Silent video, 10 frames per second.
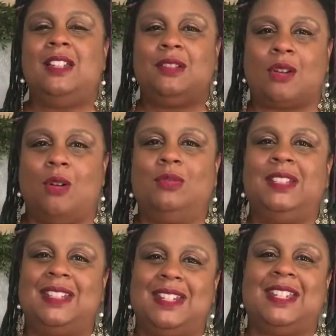You're
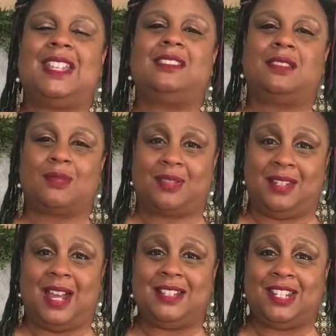only going to get those
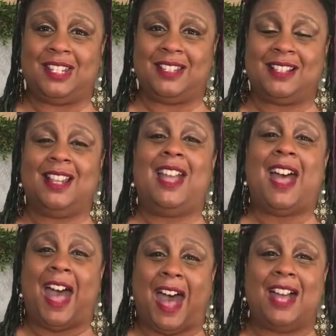nudges
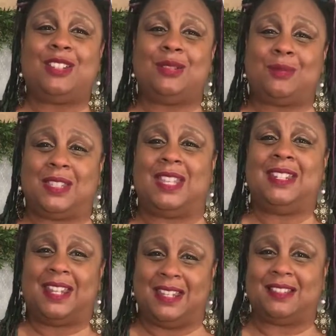as you
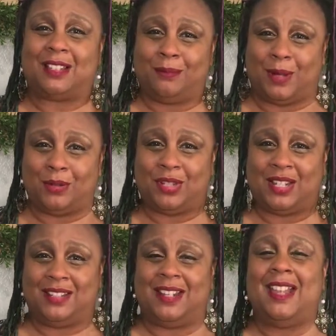get into
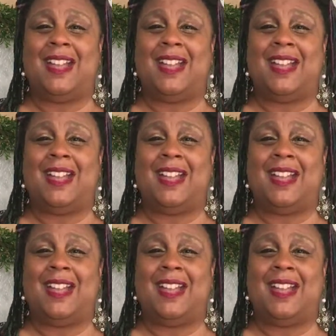motion.